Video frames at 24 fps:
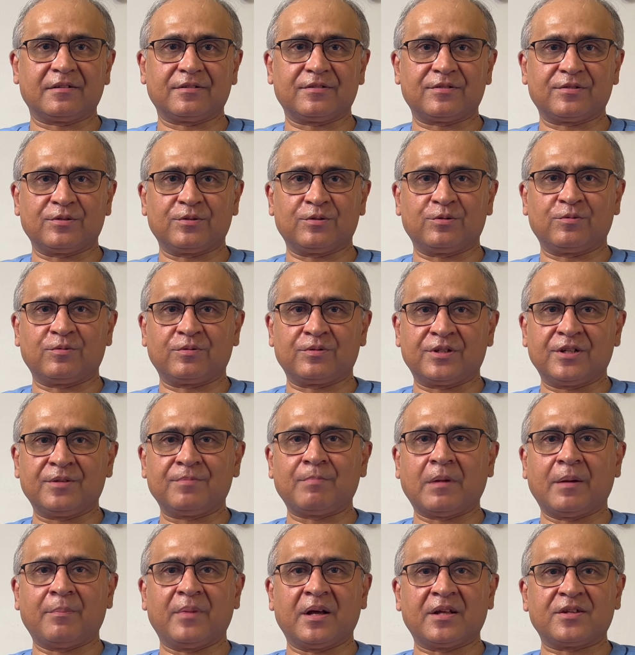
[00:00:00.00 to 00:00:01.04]
So did
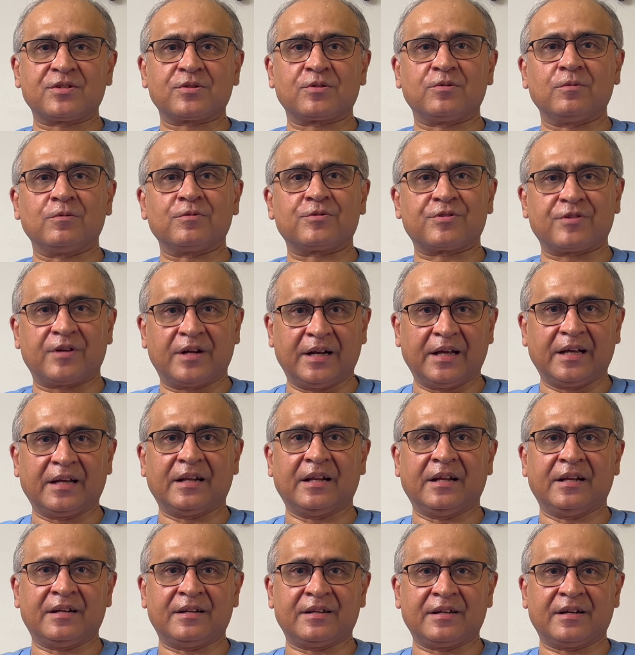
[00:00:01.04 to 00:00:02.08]
my med school training in
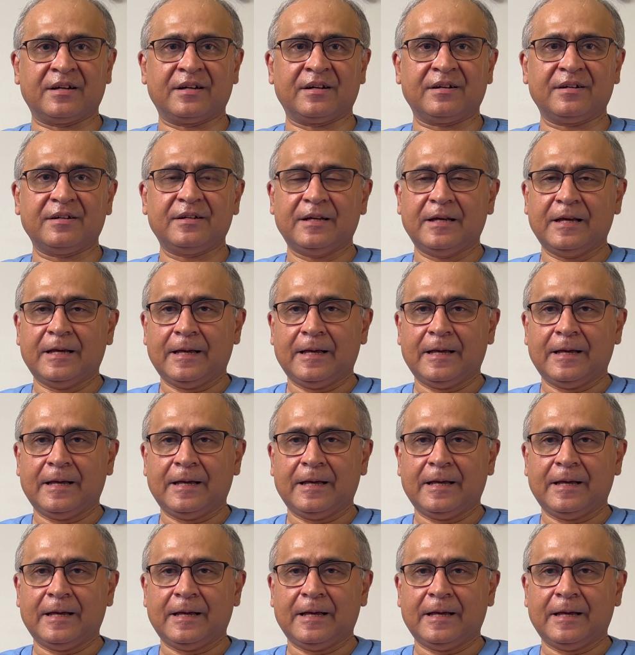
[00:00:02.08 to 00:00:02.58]
India,